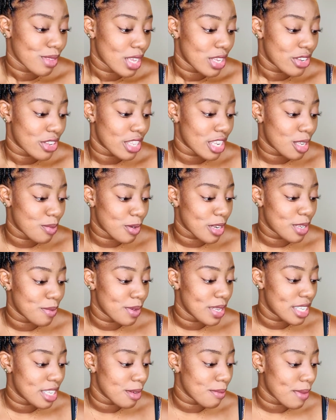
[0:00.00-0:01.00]
So this brings
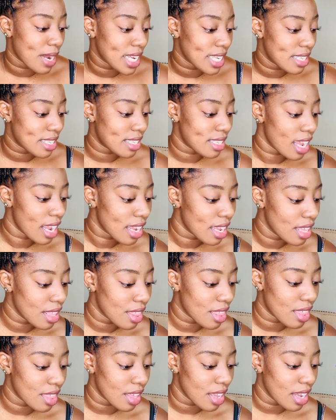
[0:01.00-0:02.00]
me to my second
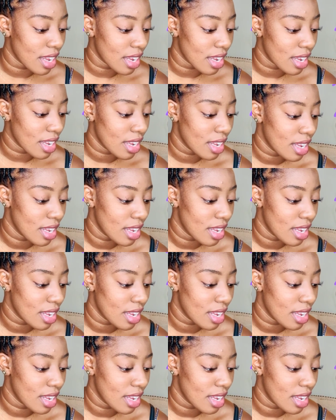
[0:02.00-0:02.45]
thing.